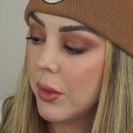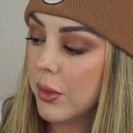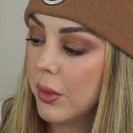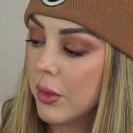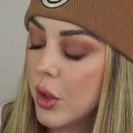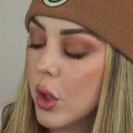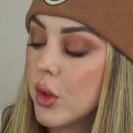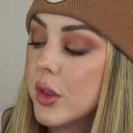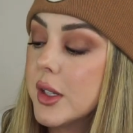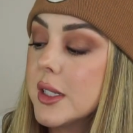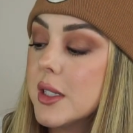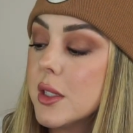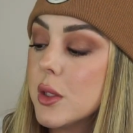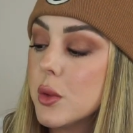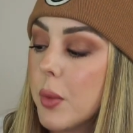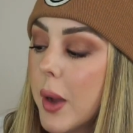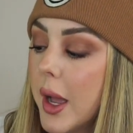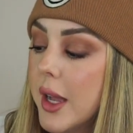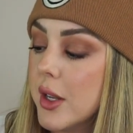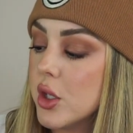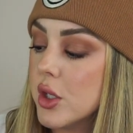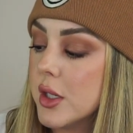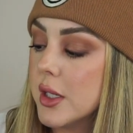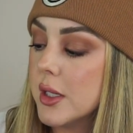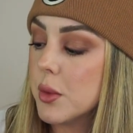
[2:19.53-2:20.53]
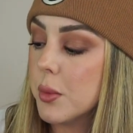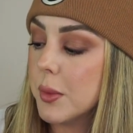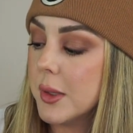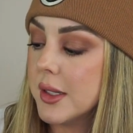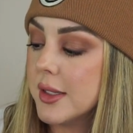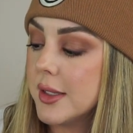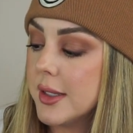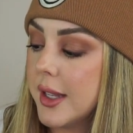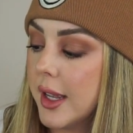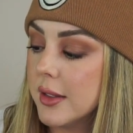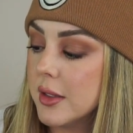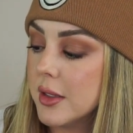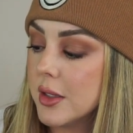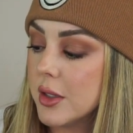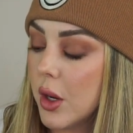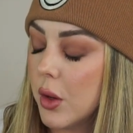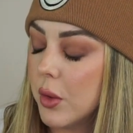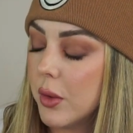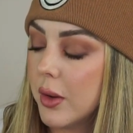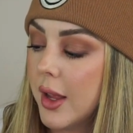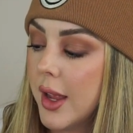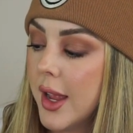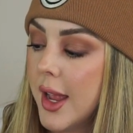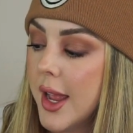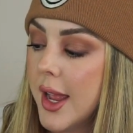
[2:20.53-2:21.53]
No, this is Wedge. This one's
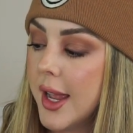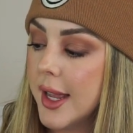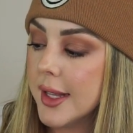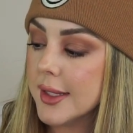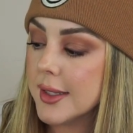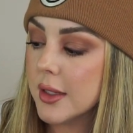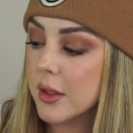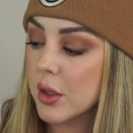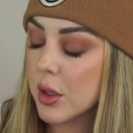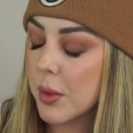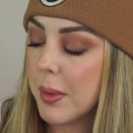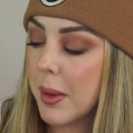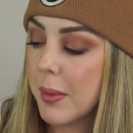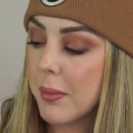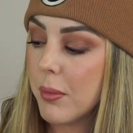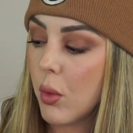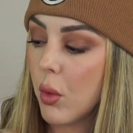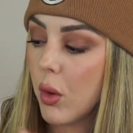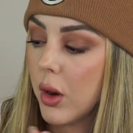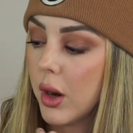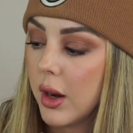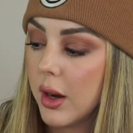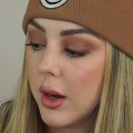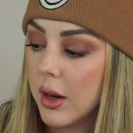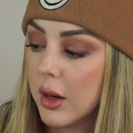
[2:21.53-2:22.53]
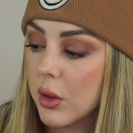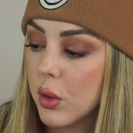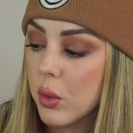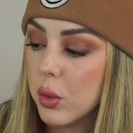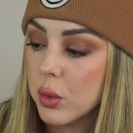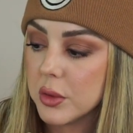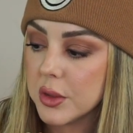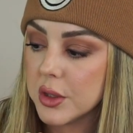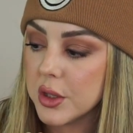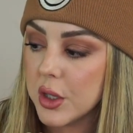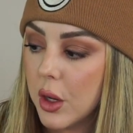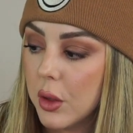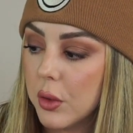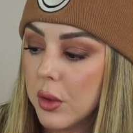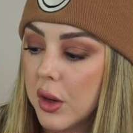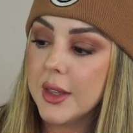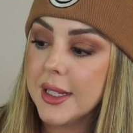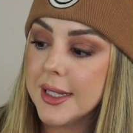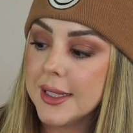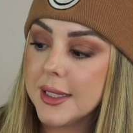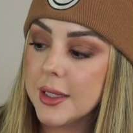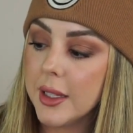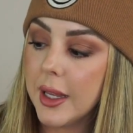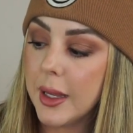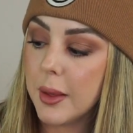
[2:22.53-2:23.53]
Sandstone. It's a little bit more cool tone.
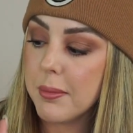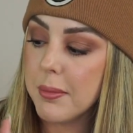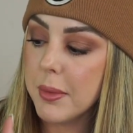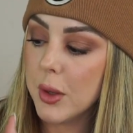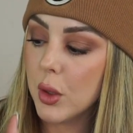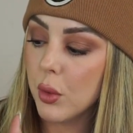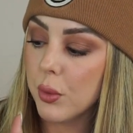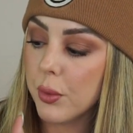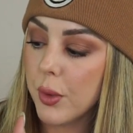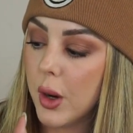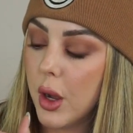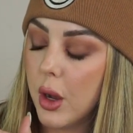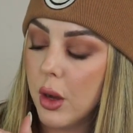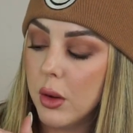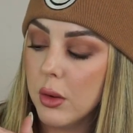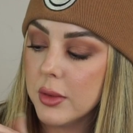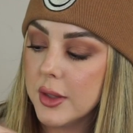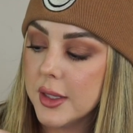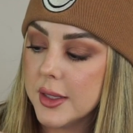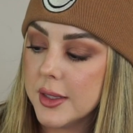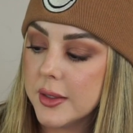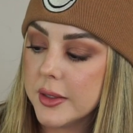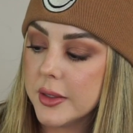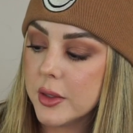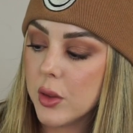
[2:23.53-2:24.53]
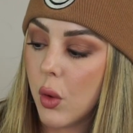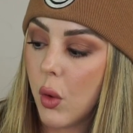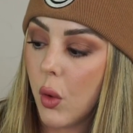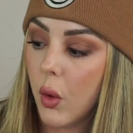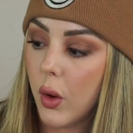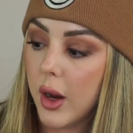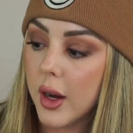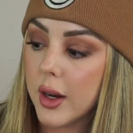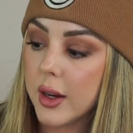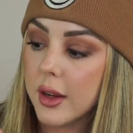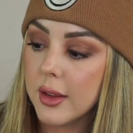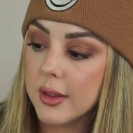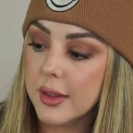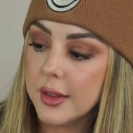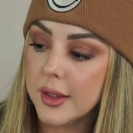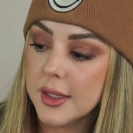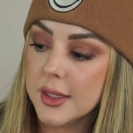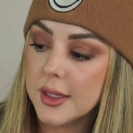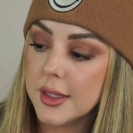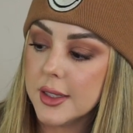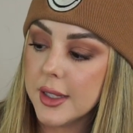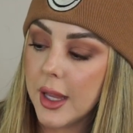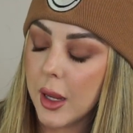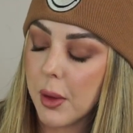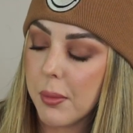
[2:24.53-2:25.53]
This like middle row, this is Cork. This
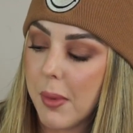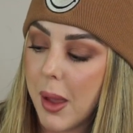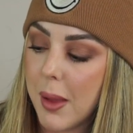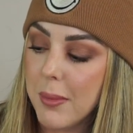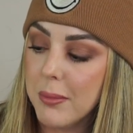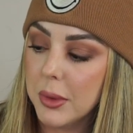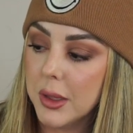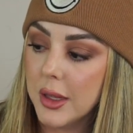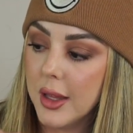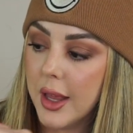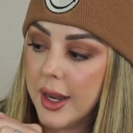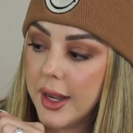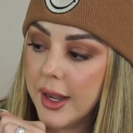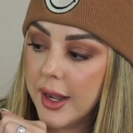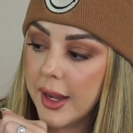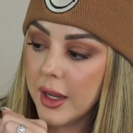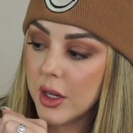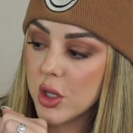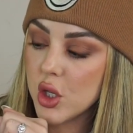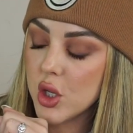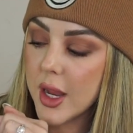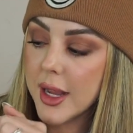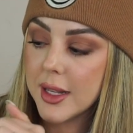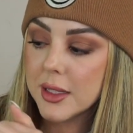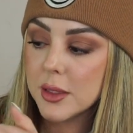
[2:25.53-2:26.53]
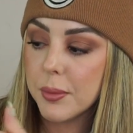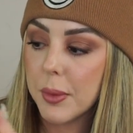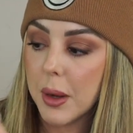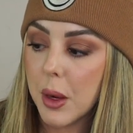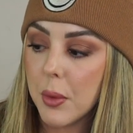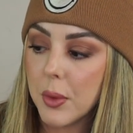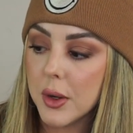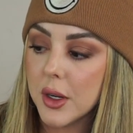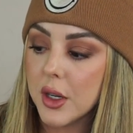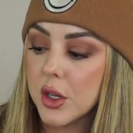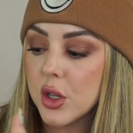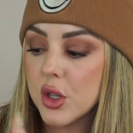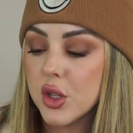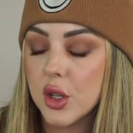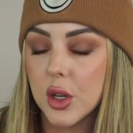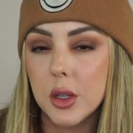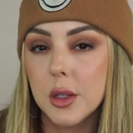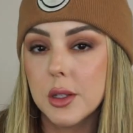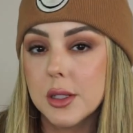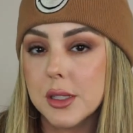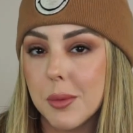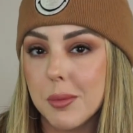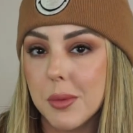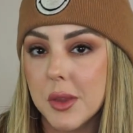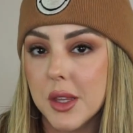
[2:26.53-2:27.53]
is like my blending shades, but I wanted to show you
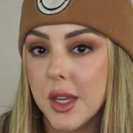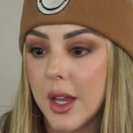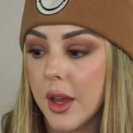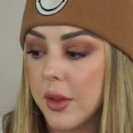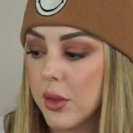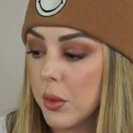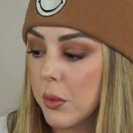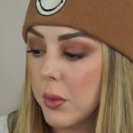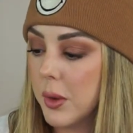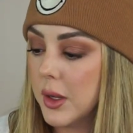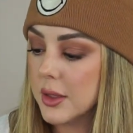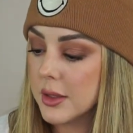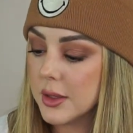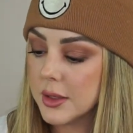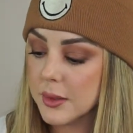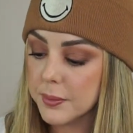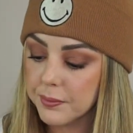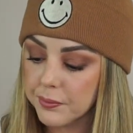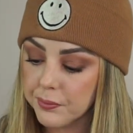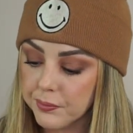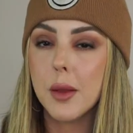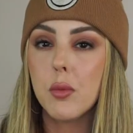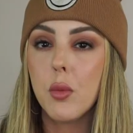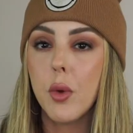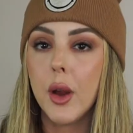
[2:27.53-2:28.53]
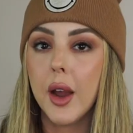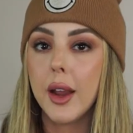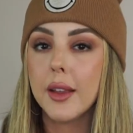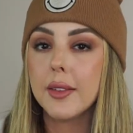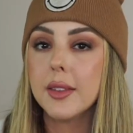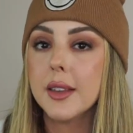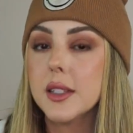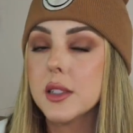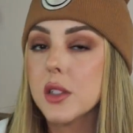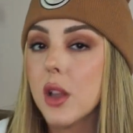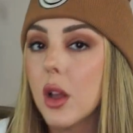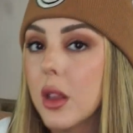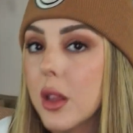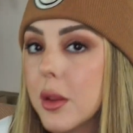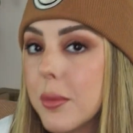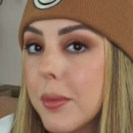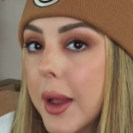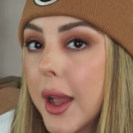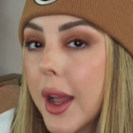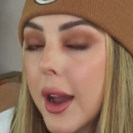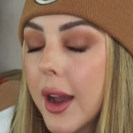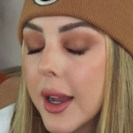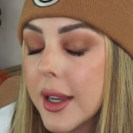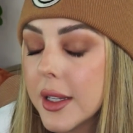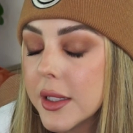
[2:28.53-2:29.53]
some of the other ones. I'm wearing these all on
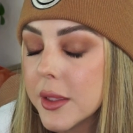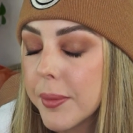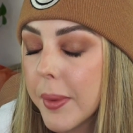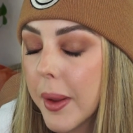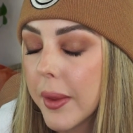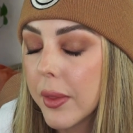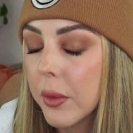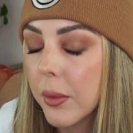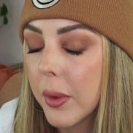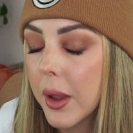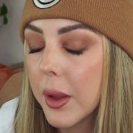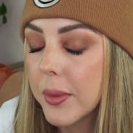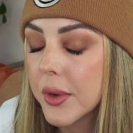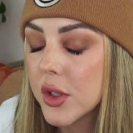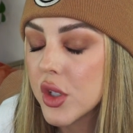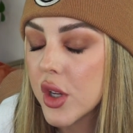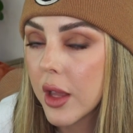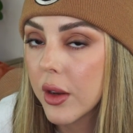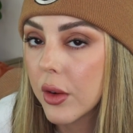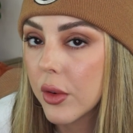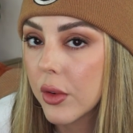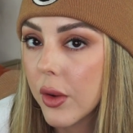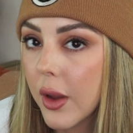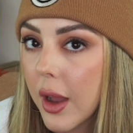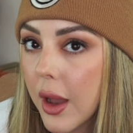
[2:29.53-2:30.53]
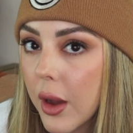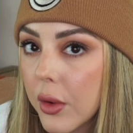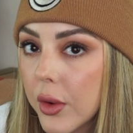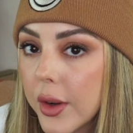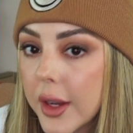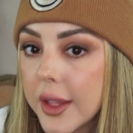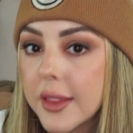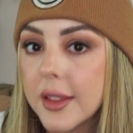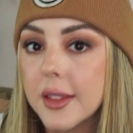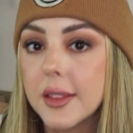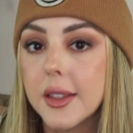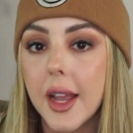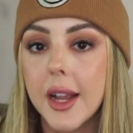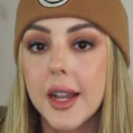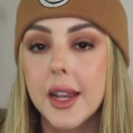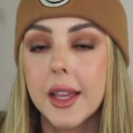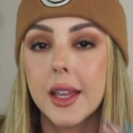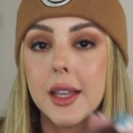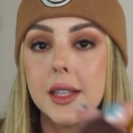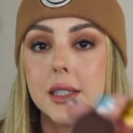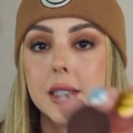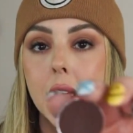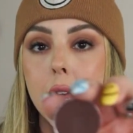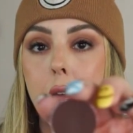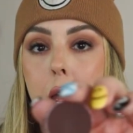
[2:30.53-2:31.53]
my eyes, by the way, which I don't know how great the lighting is.